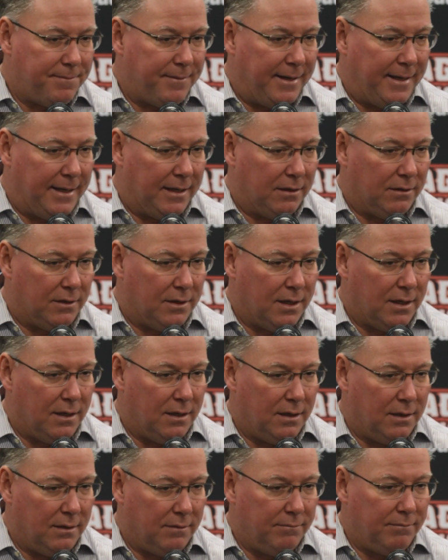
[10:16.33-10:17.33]
And
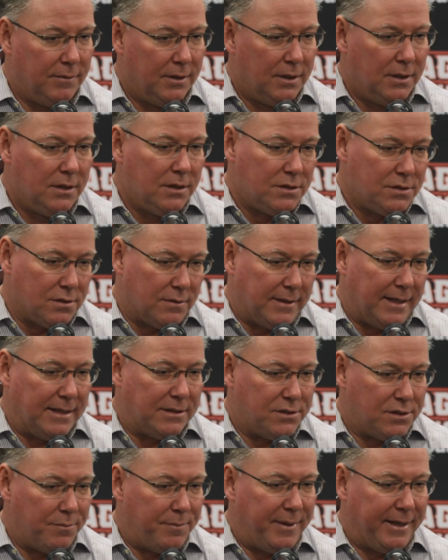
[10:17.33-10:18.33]
so
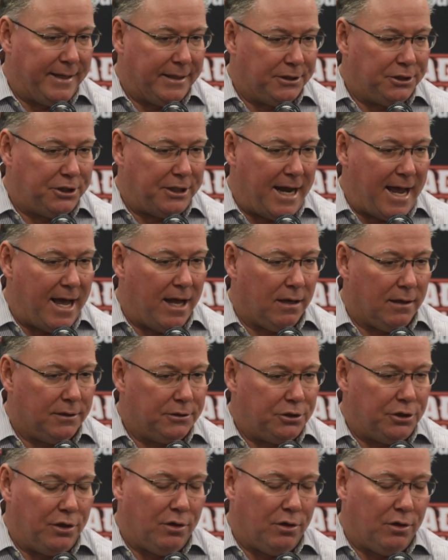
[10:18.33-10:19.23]
that's the biggest challenge.